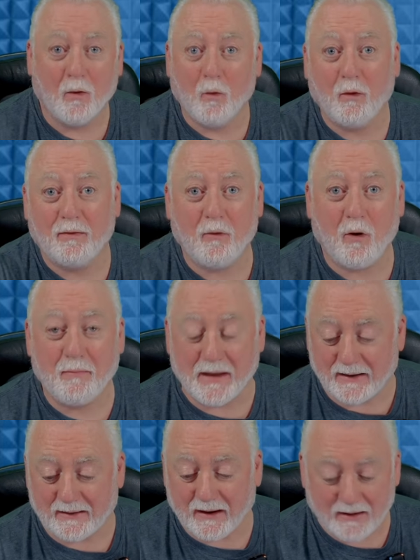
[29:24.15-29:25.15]
Well, I thought I'd
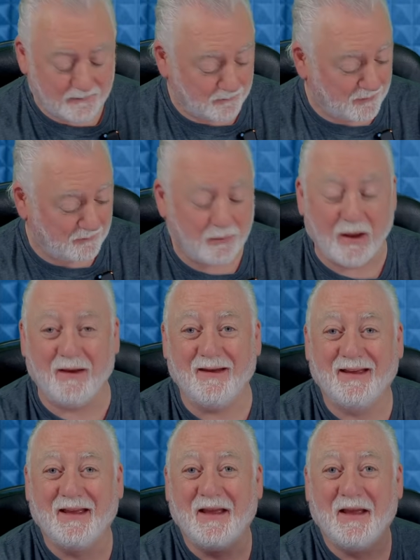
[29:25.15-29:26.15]
better add,
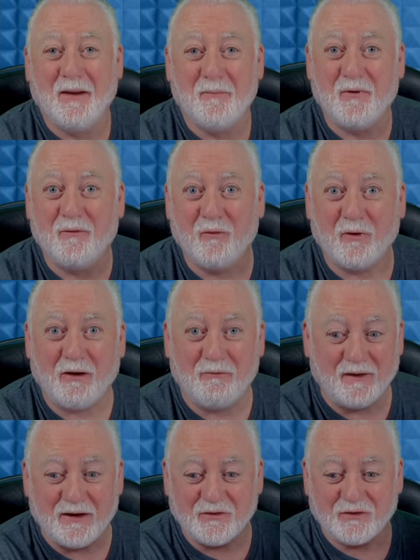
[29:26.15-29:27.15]
before I
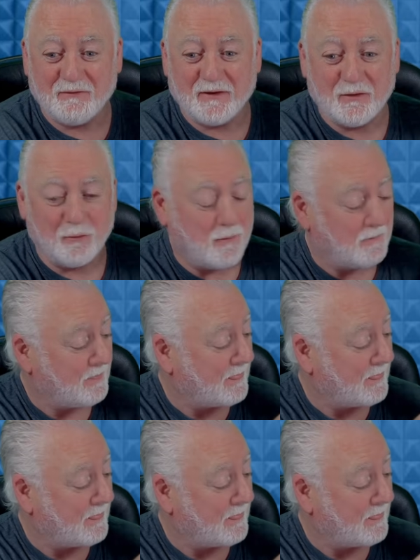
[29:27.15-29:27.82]
finish the video,